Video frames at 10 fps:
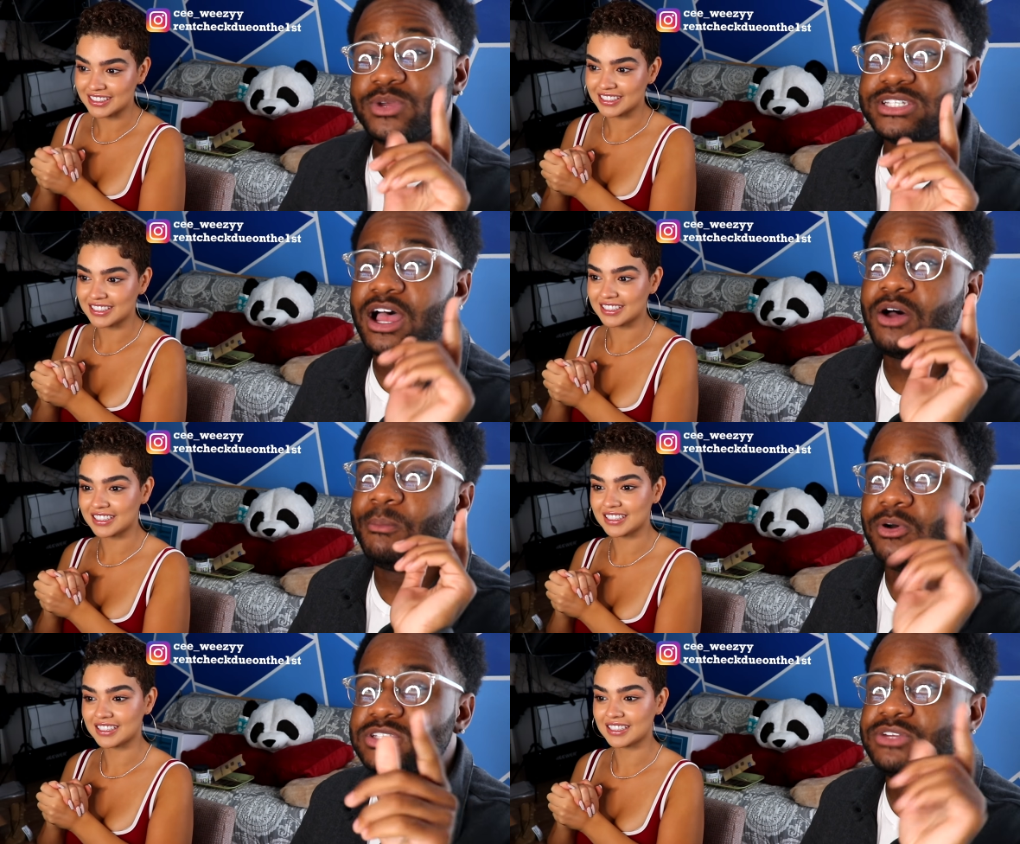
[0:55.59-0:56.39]
Speaker 1: ones
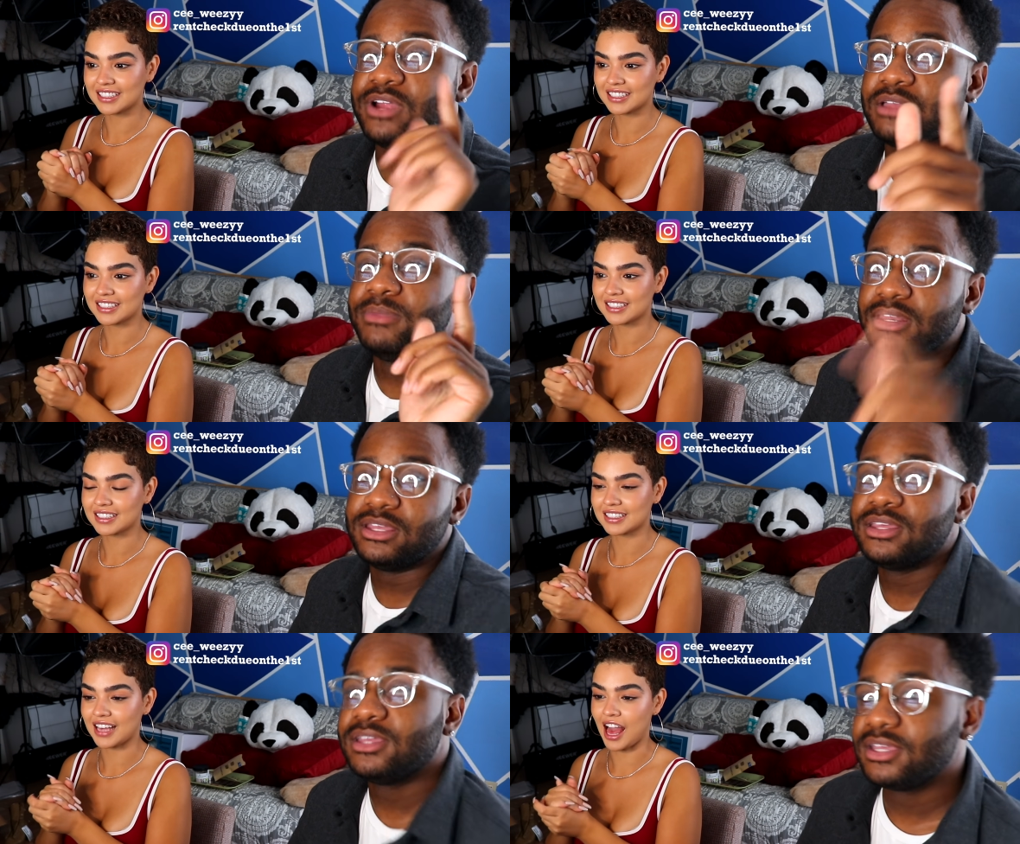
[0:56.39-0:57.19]
y'all mostly
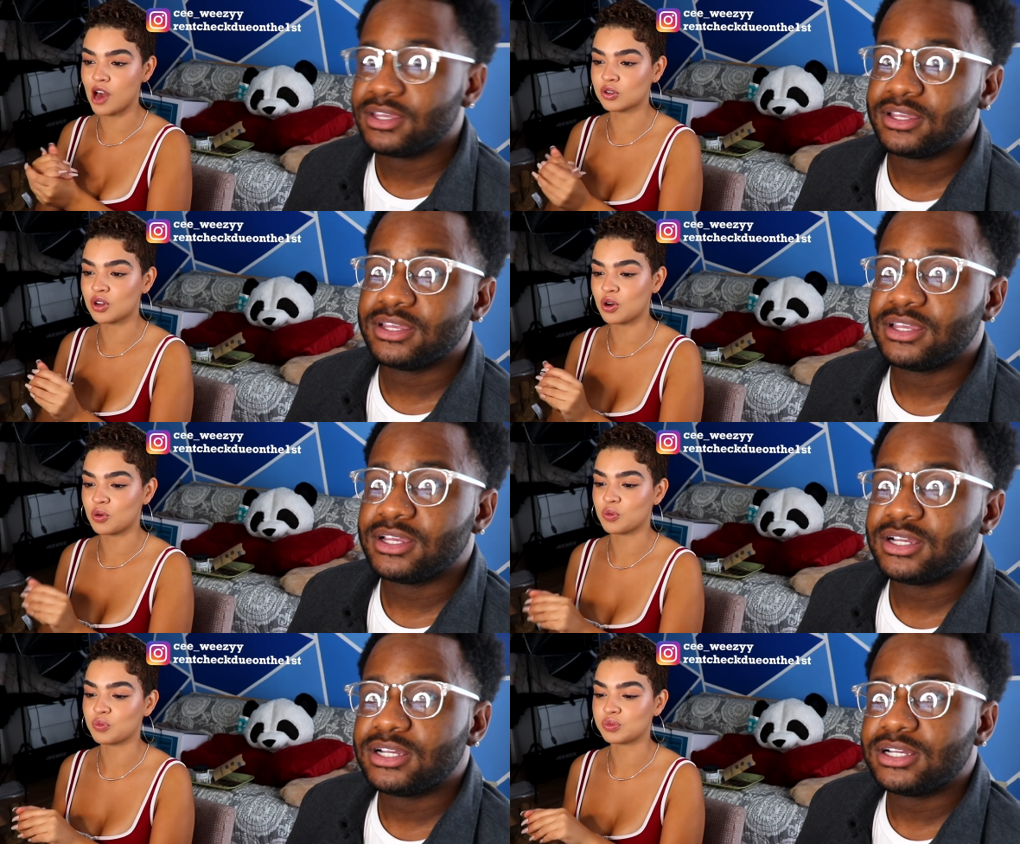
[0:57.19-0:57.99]
recommended.
Speaker 2: I don't
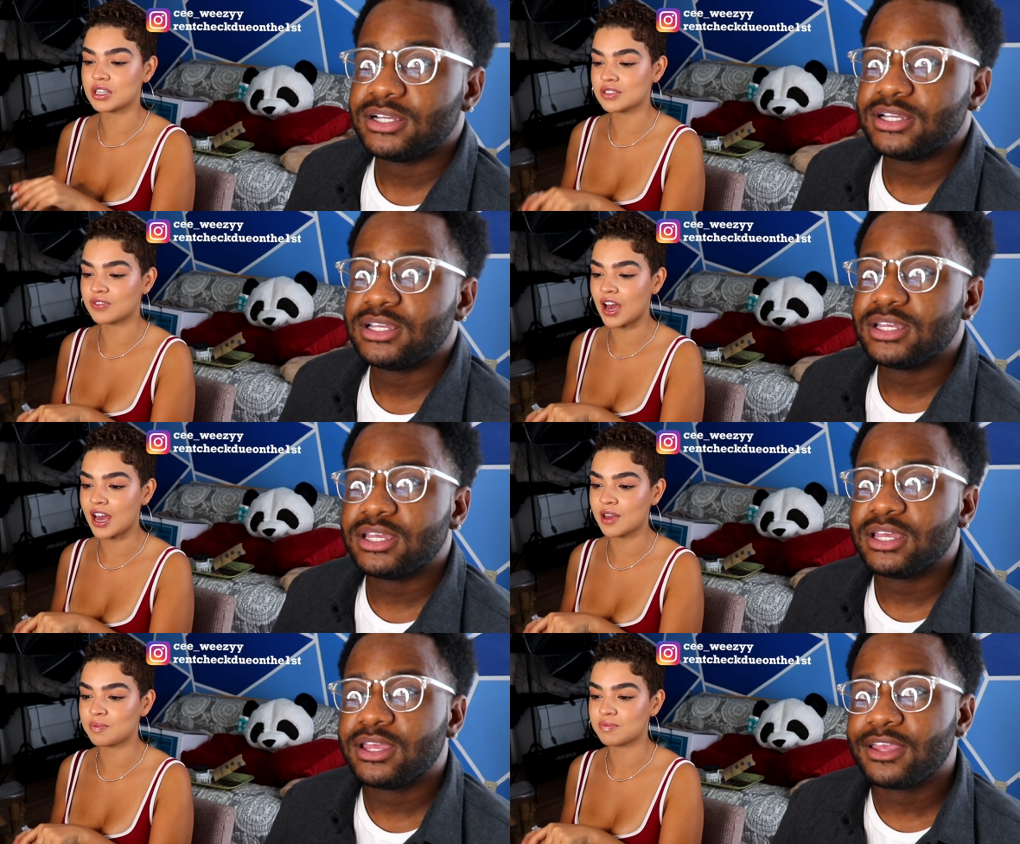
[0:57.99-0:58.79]
know. This
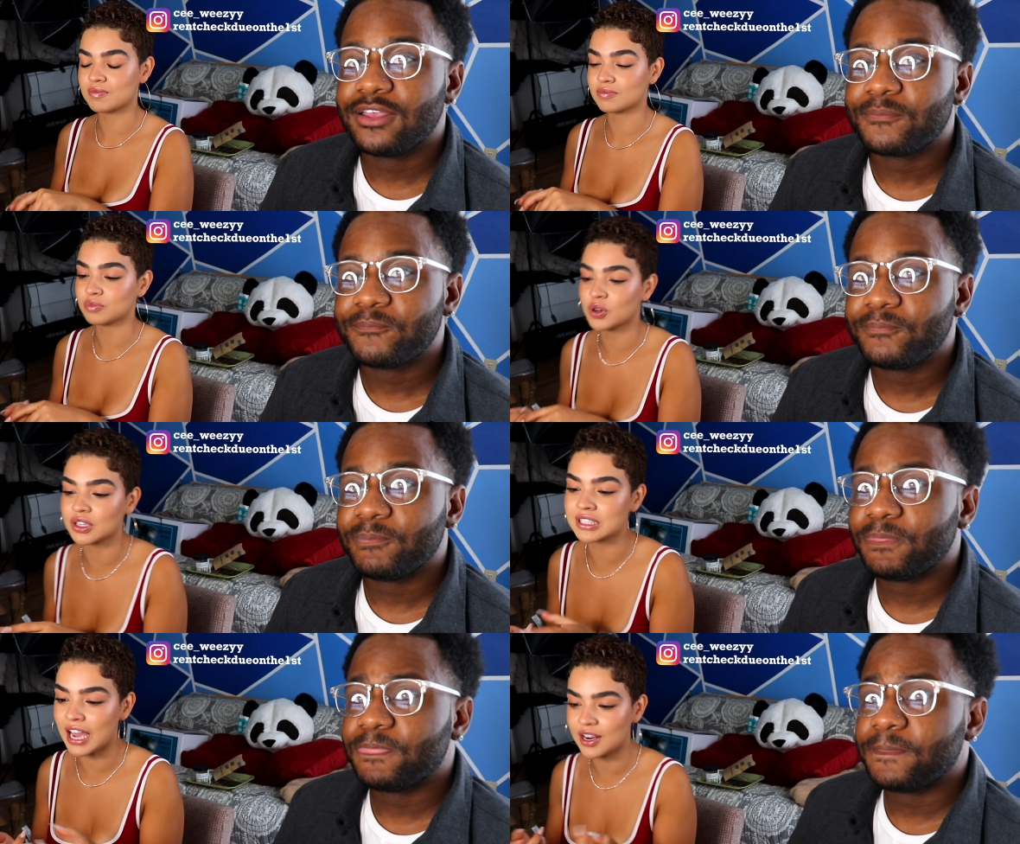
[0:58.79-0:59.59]
vibe,
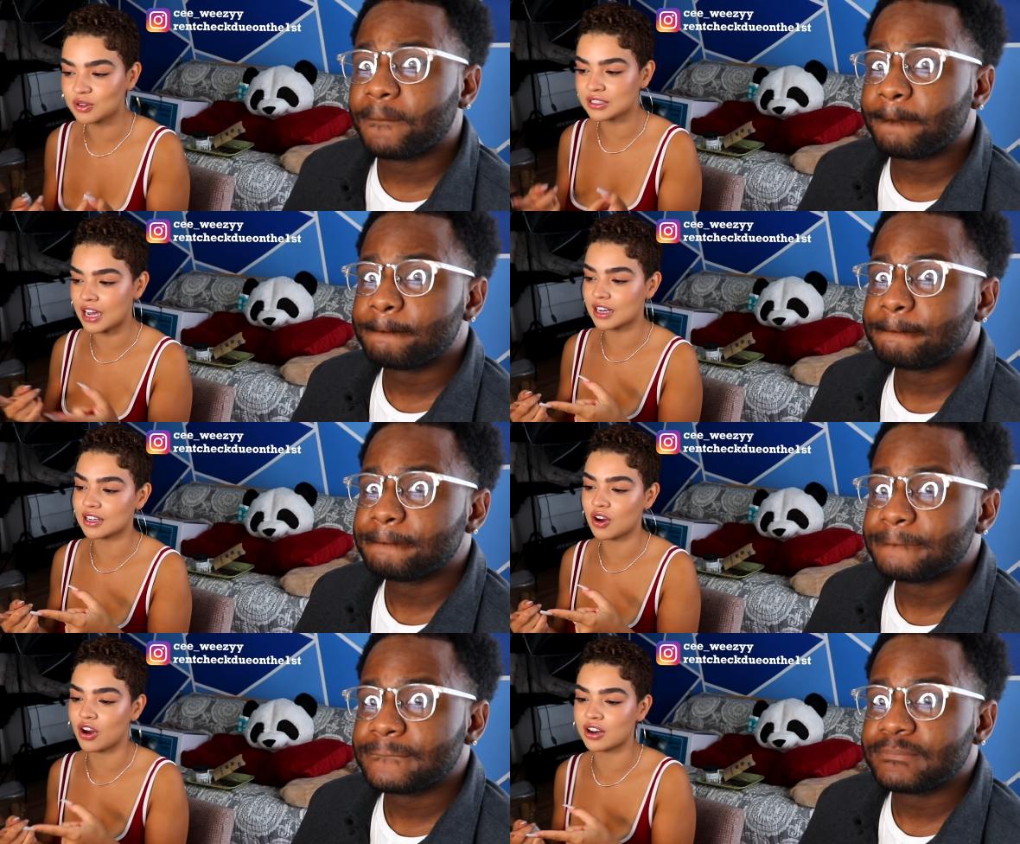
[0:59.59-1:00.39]
well, the title's kind of
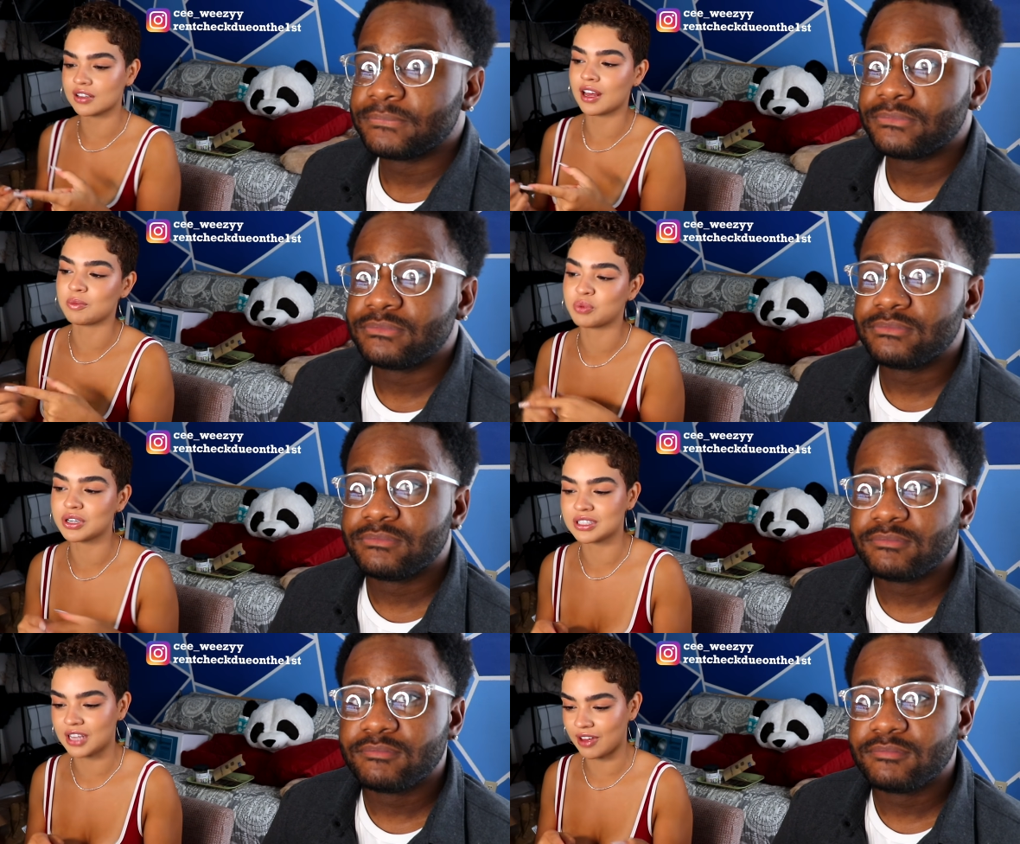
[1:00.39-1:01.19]
on like
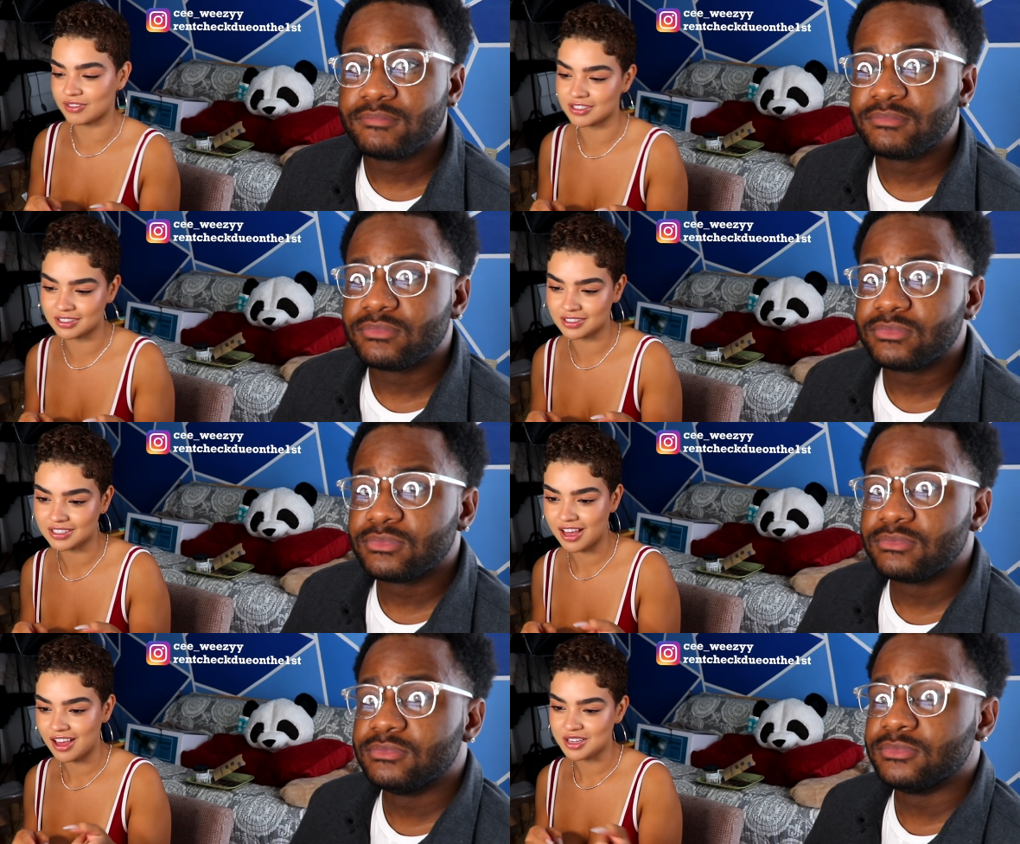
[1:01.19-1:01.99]
pretty savage.
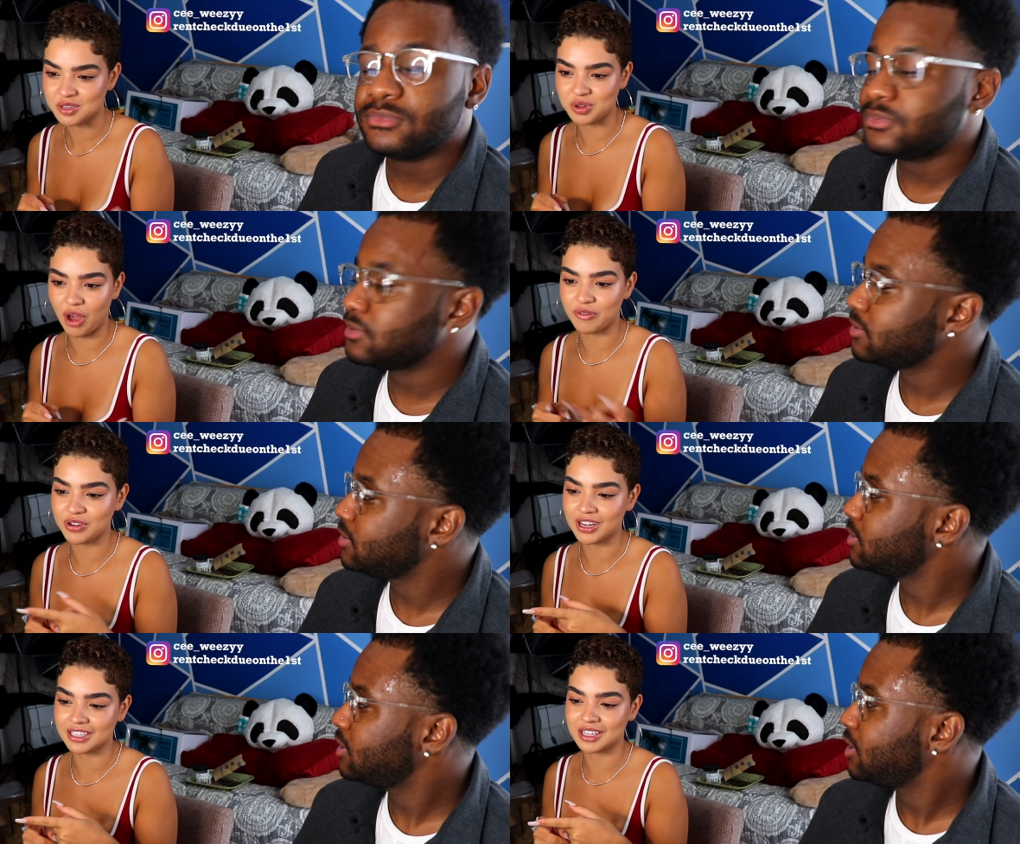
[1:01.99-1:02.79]
Mm-hmm. So I
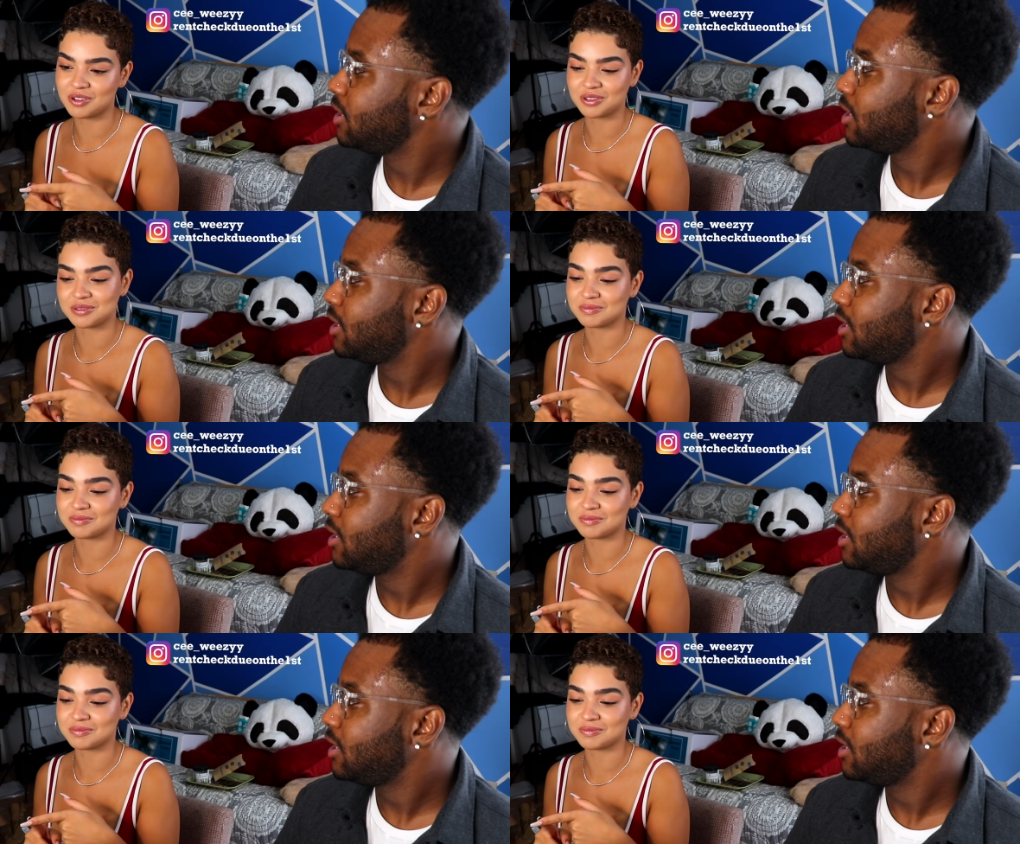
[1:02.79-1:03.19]
feel like they're gonna